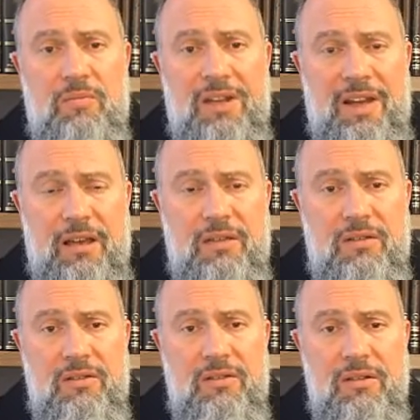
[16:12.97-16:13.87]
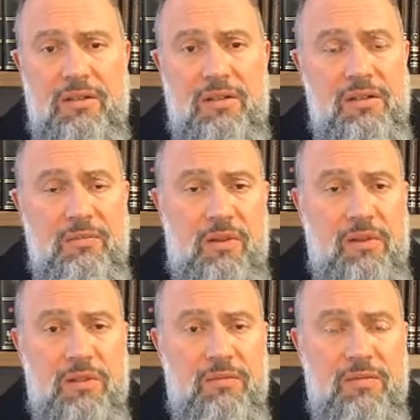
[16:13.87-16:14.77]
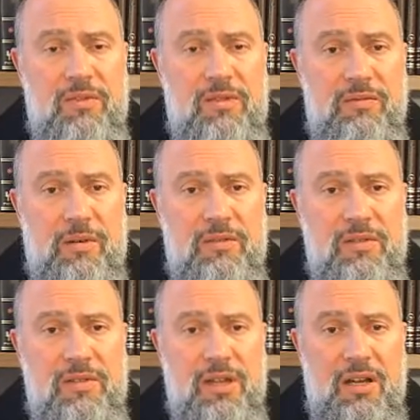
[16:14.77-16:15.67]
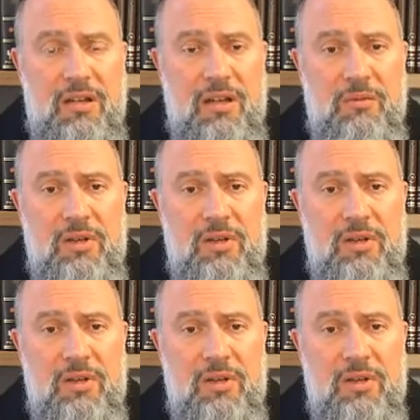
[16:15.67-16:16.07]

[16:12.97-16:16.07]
be lengthened, it is impossible to live up to this halakha.